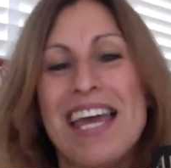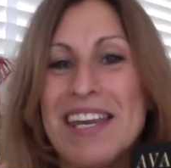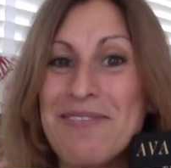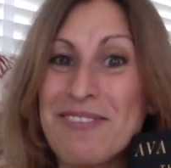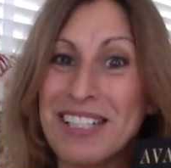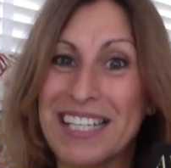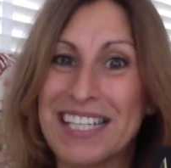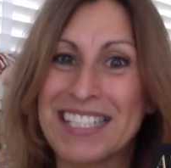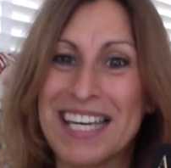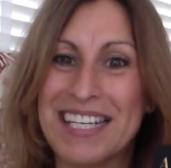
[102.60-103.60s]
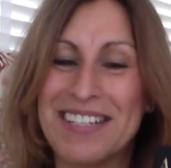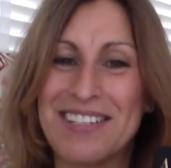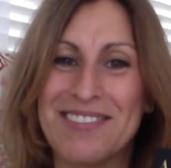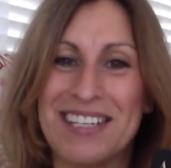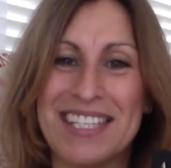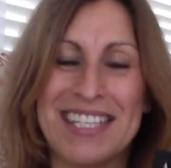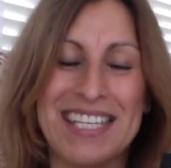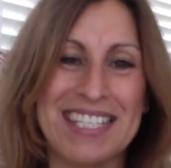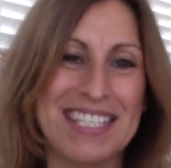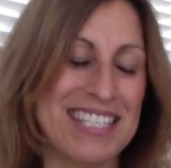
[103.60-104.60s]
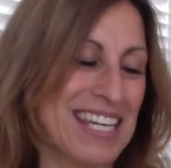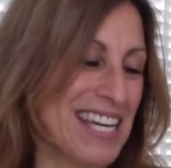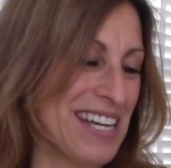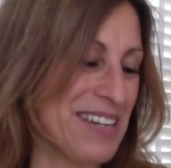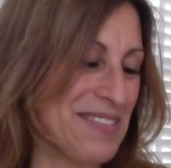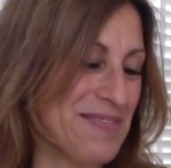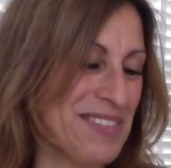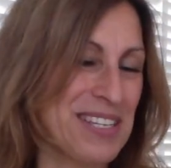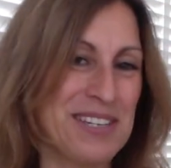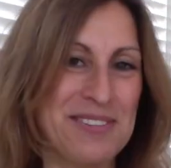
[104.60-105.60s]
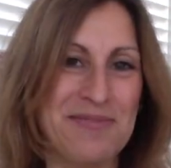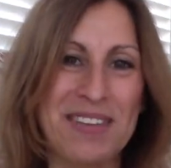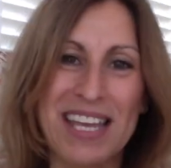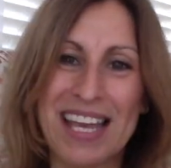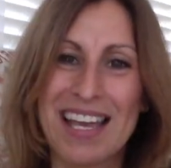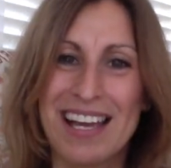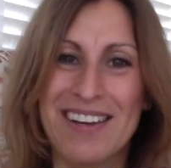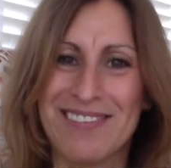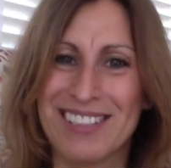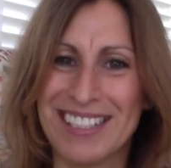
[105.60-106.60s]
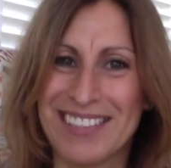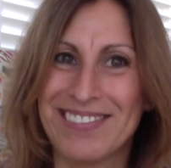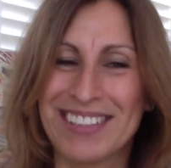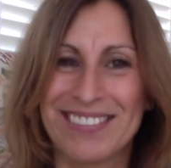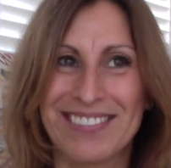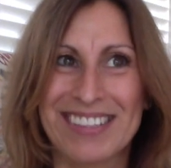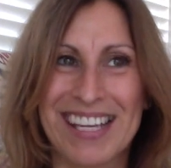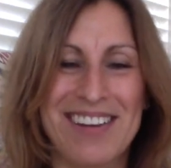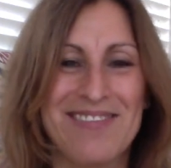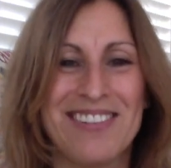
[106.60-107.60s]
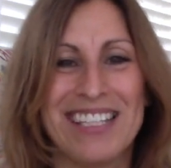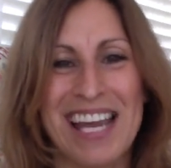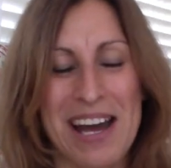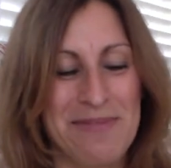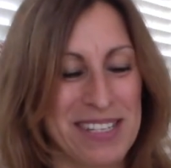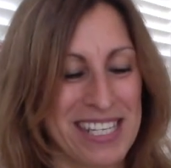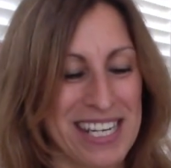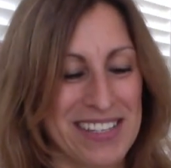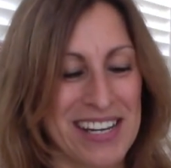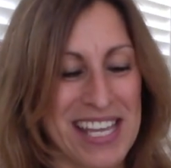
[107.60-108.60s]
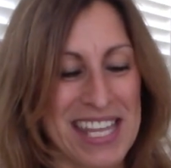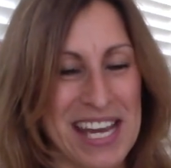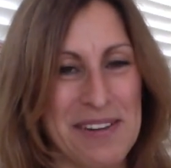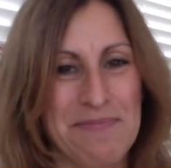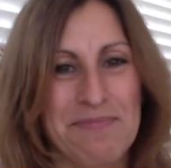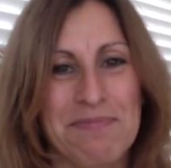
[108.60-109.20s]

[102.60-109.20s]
And I'm really excited to read this. Um, so I really, you know, I'm really happy that I got that.